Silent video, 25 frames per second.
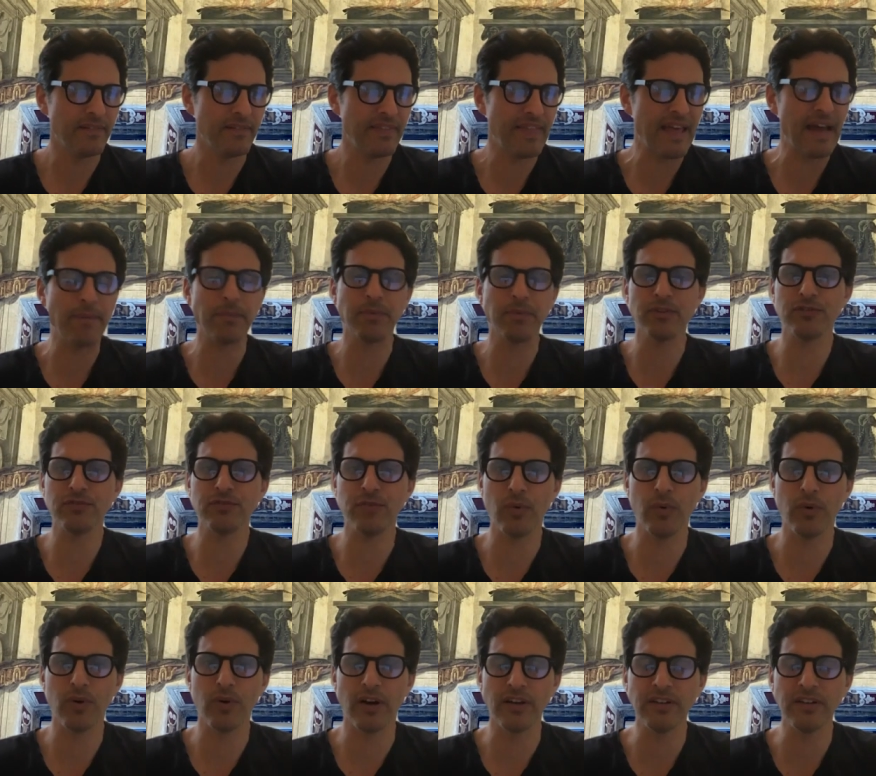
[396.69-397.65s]
That was
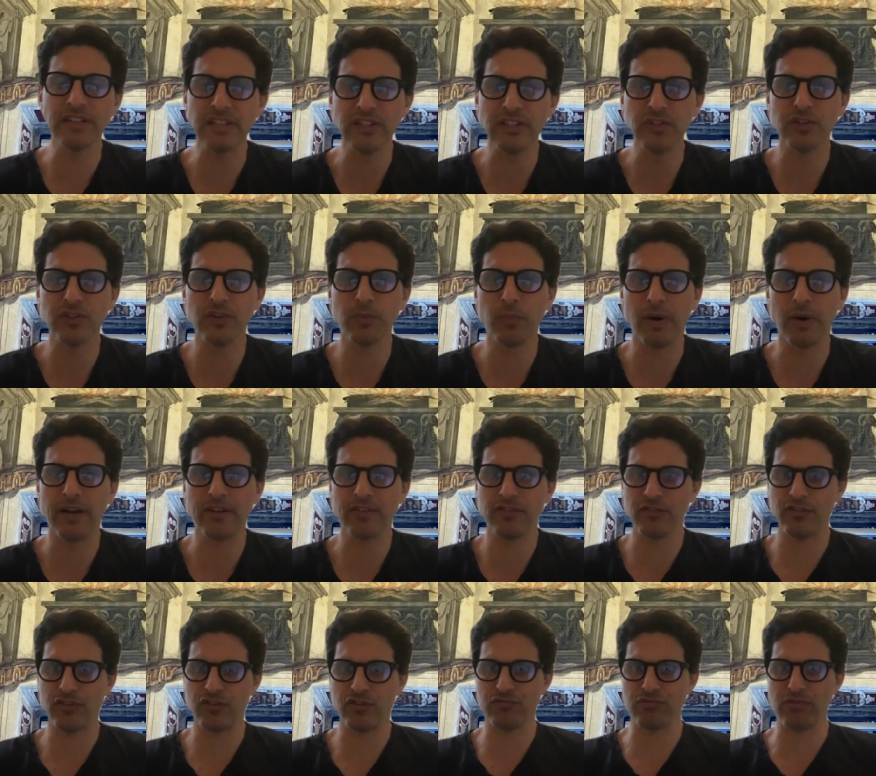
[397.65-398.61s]
for undiluted wine,
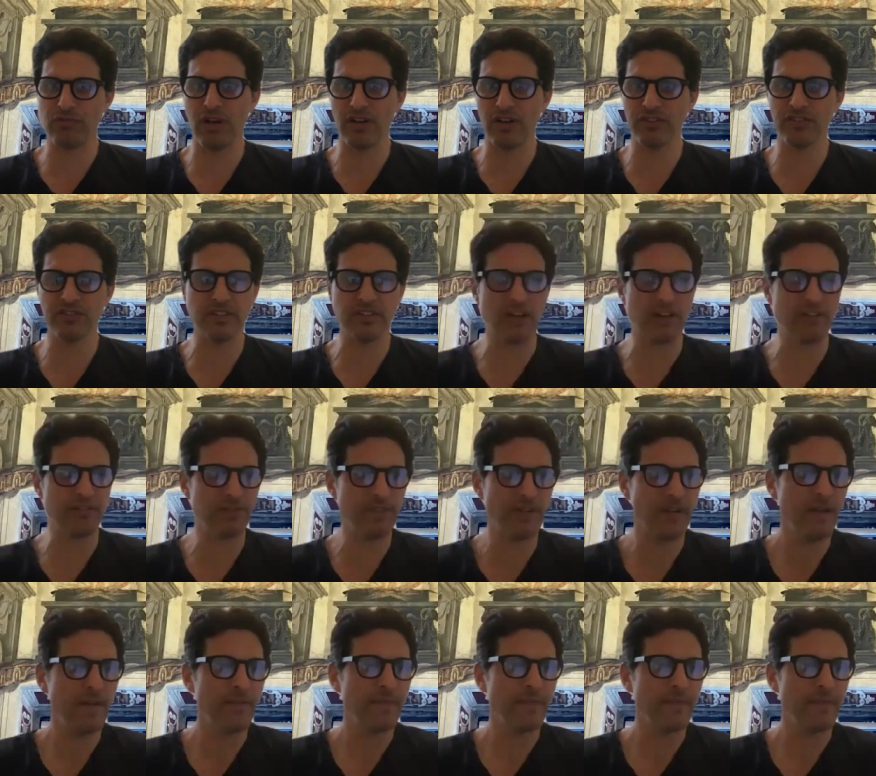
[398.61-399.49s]
so the strong stuff.